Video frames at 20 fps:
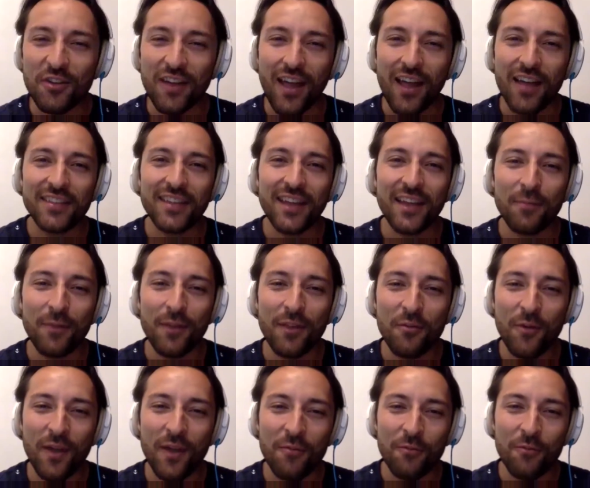in contact, by the
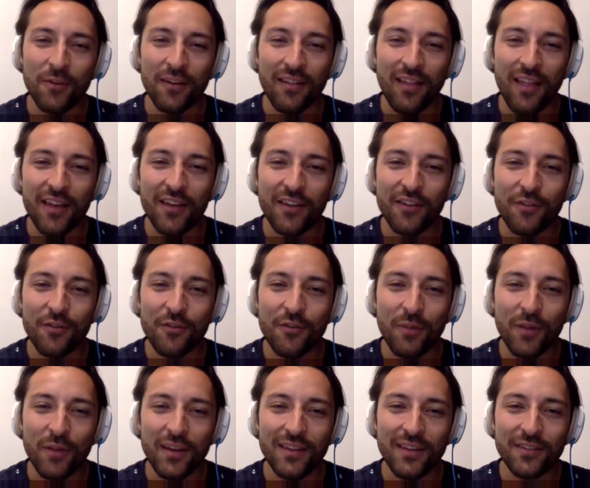way, with a lot of your
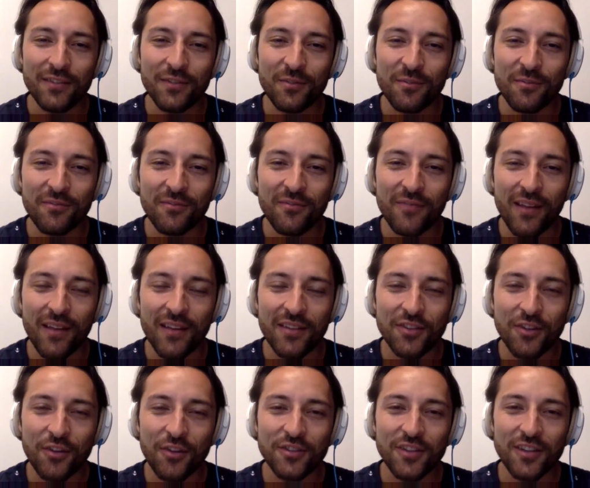buddies from
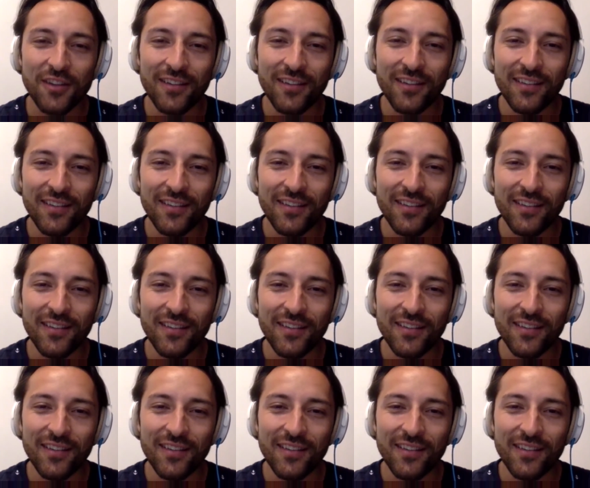Scarsdale?